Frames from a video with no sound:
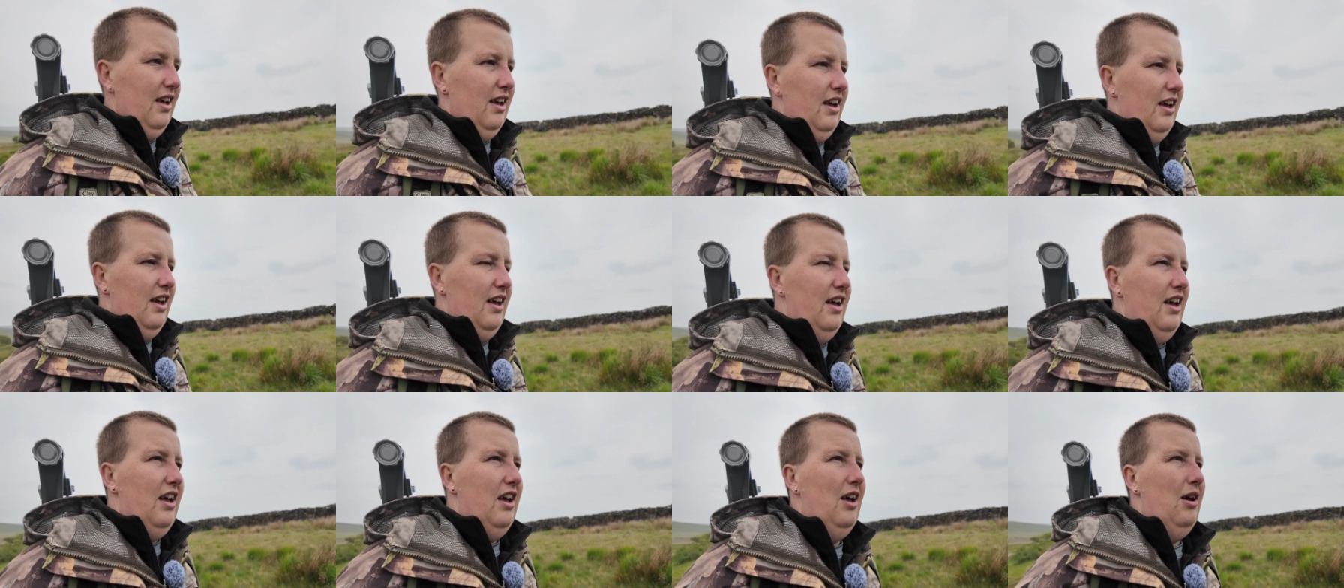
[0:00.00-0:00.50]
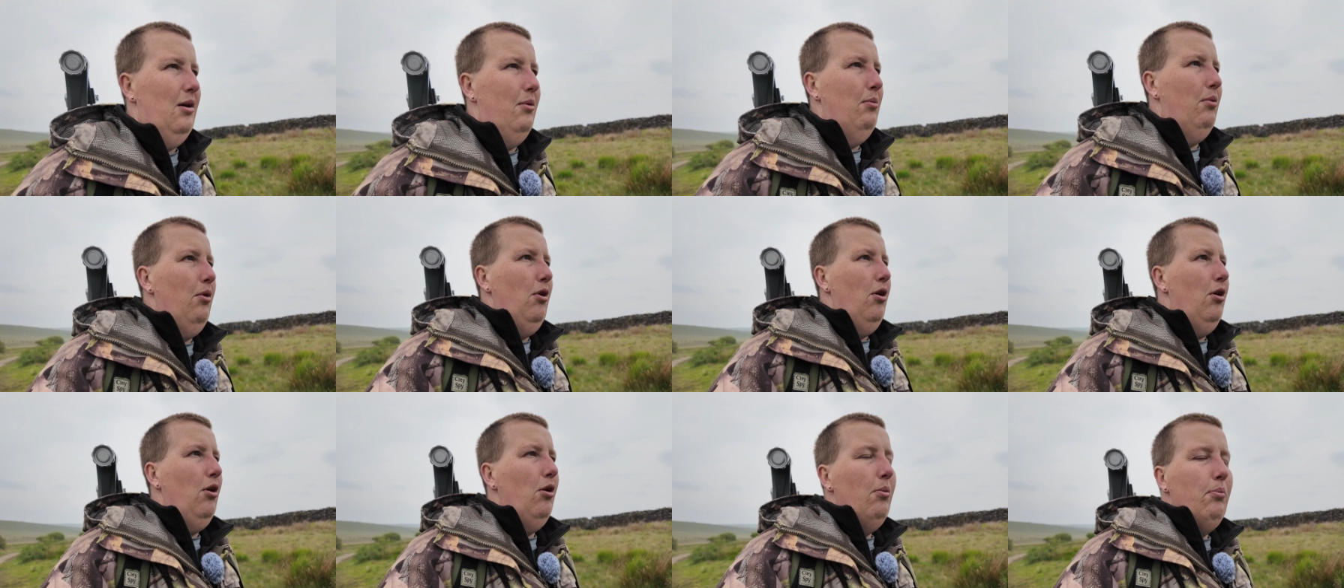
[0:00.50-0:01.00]

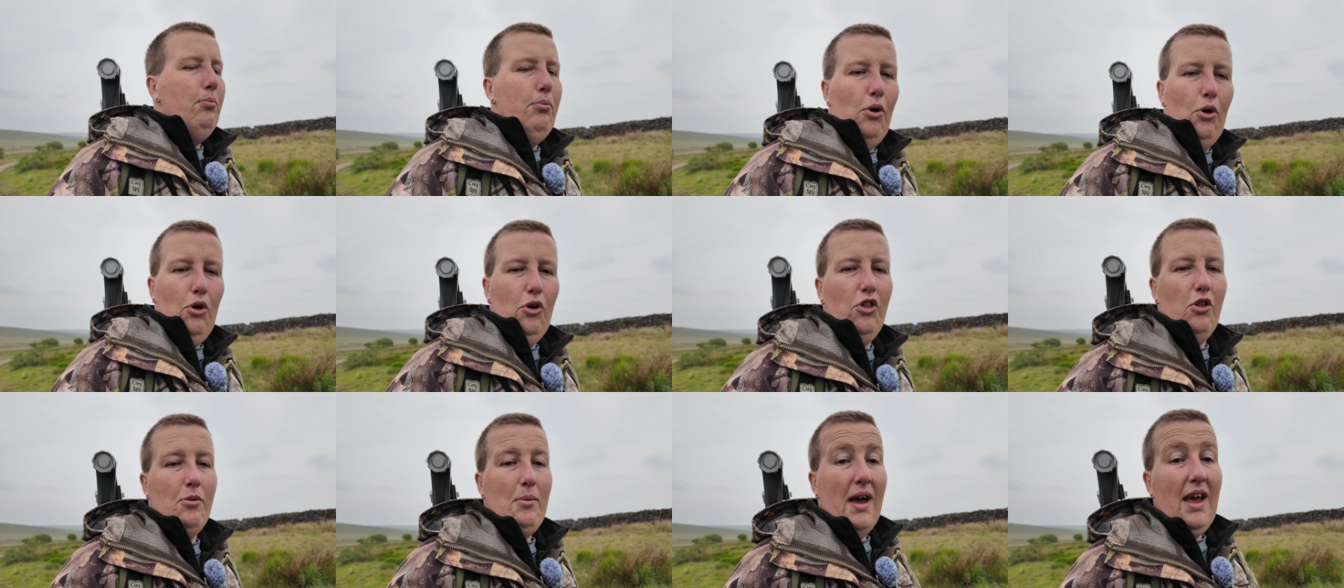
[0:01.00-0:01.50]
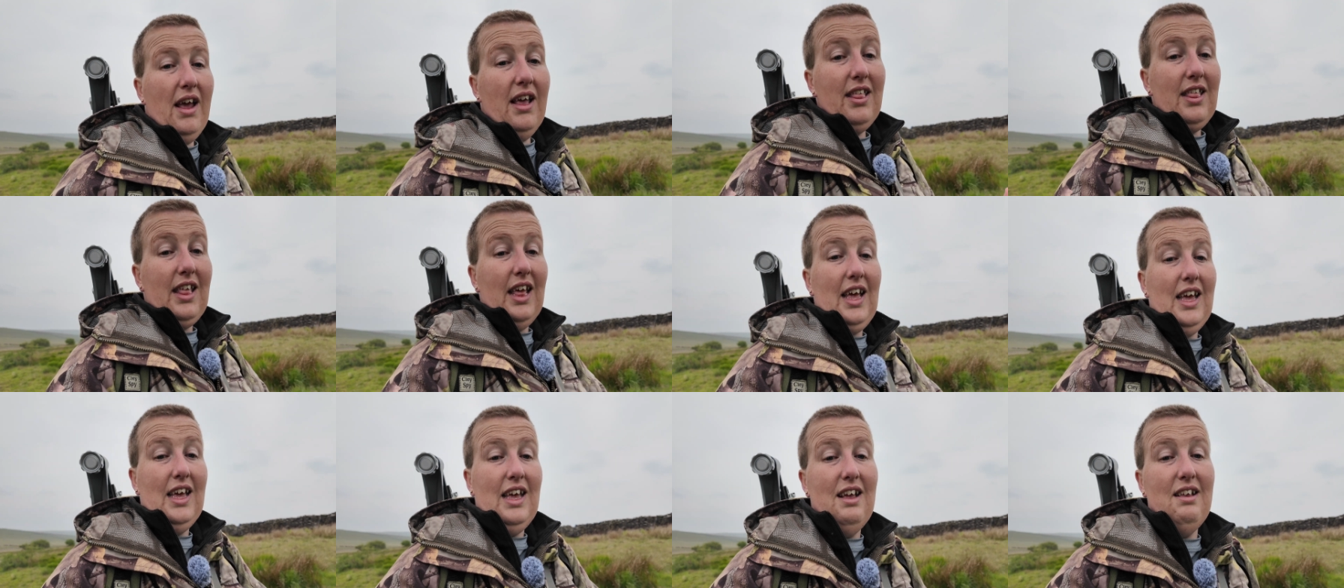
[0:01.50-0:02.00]
But the main
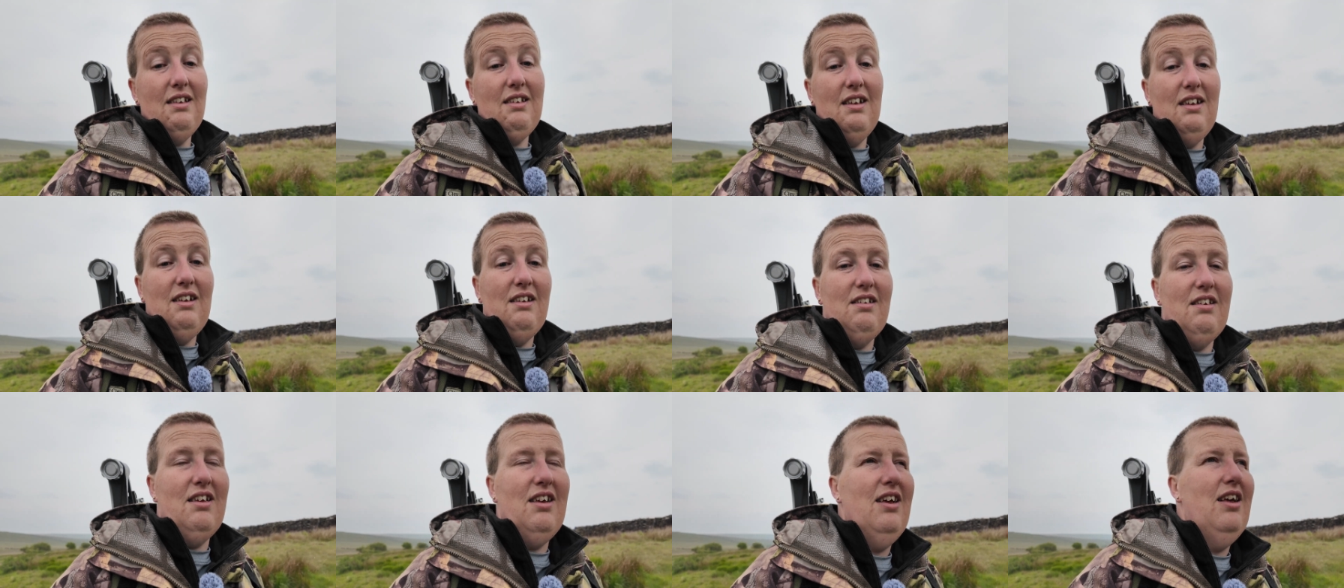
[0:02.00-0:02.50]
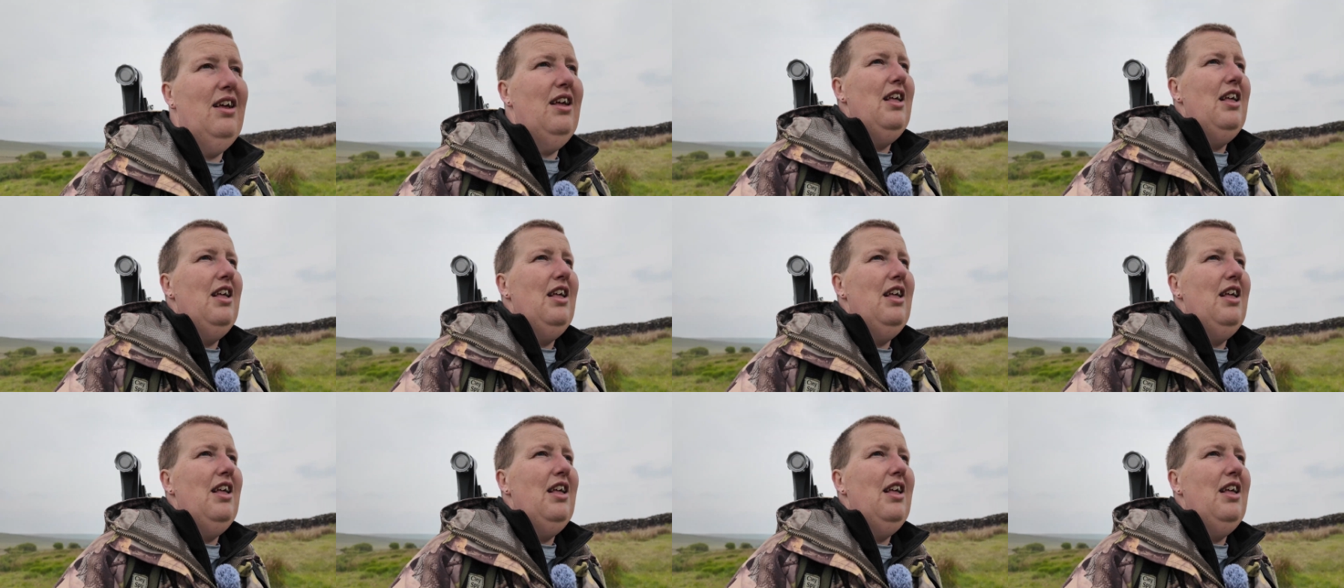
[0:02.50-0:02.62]
thing is,